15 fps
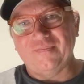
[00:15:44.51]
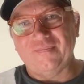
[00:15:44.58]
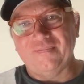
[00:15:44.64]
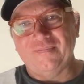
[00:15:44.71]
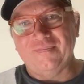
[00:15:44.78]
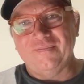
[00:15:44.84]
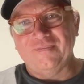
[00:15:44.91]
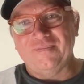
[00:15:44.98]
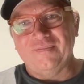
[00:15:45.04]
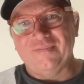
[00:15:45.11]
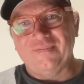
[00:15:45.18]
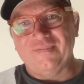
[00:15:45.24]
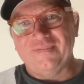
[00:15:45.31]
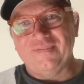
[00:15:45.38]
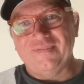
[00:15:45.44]

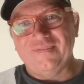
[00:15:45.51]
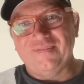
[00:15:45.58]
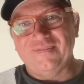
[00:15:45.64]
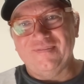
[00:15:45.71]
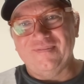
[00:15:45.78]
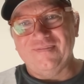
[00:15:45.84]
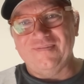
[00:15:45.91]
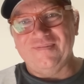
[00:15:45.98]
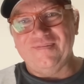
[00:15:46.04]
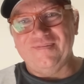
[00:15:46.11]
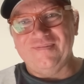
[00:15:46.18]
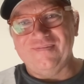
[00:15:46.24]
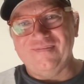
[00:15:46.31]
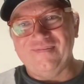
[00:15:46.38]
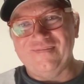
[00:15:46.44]

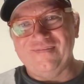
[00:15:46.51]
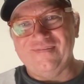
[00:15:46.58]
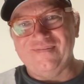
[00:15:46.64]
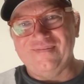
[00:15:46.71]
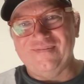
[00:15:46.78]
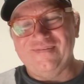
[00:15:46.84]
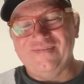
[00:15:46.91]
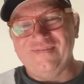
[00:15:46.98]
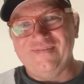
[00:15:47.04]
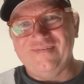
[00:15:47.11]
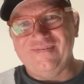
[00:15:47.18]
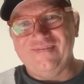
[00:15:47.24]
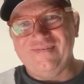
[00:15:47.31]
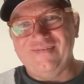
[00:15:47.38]
No words are spoken by the person on screen.